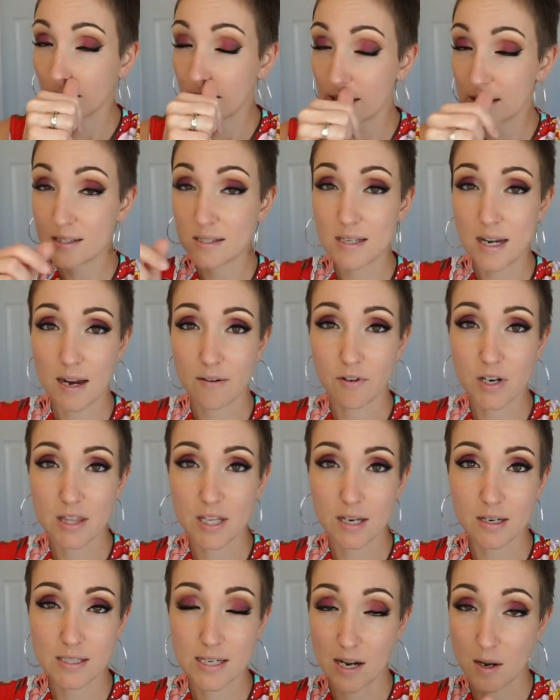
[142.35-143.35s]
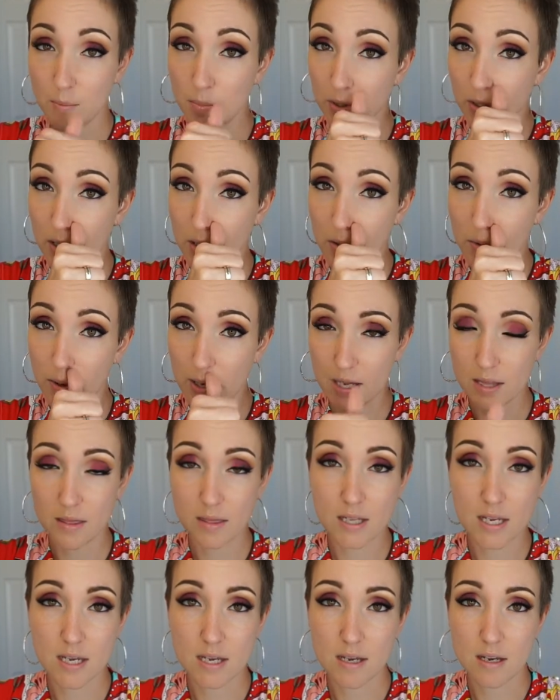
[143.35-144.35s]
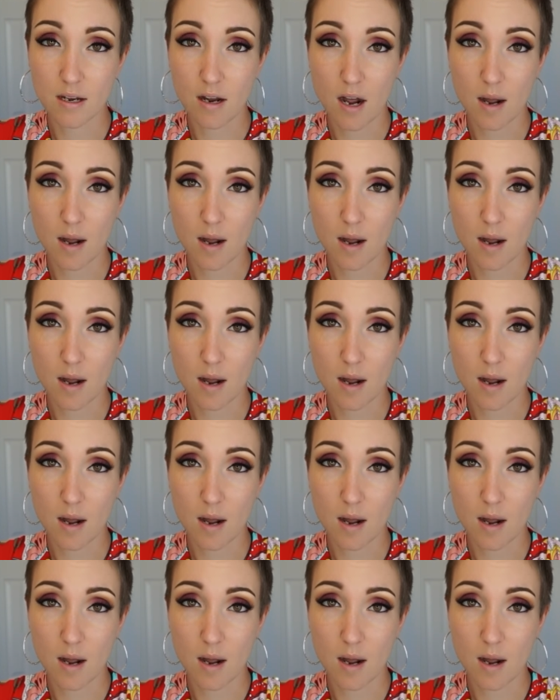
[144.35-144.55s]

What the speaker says: list everything down below in the